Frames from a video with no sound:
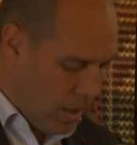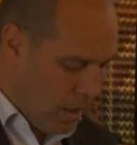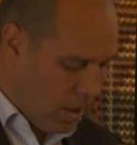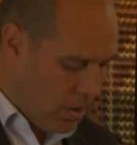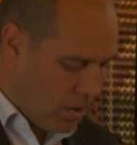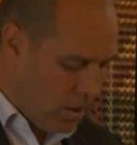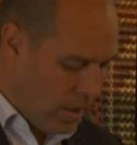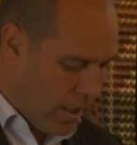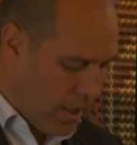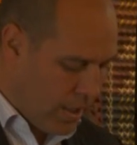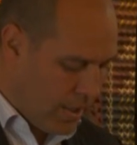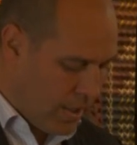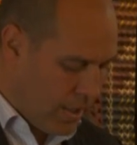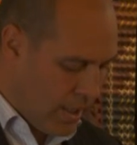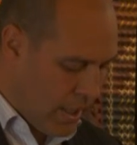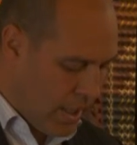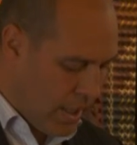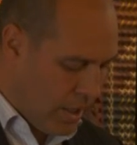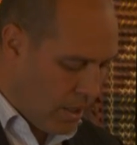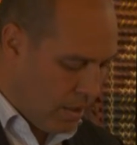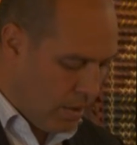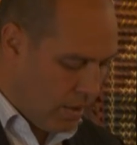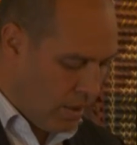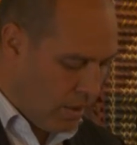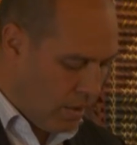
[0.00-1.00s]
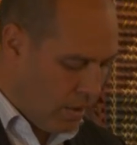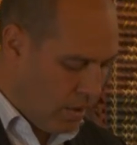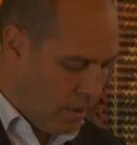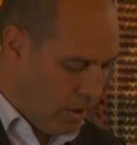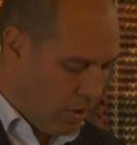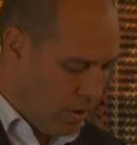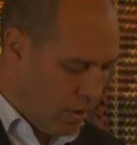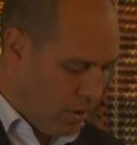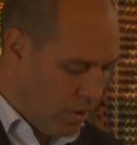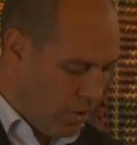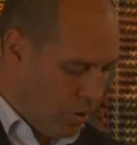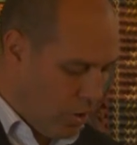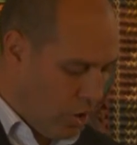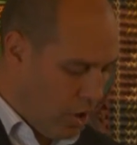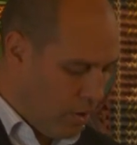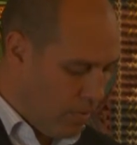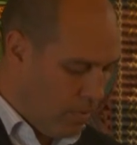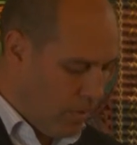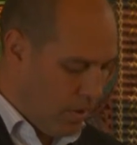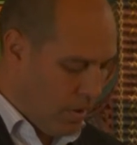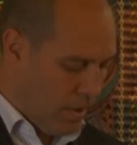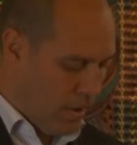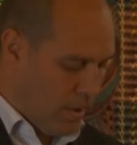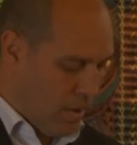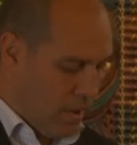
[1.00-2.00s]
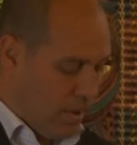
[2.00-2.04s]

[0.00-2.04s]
So there's the third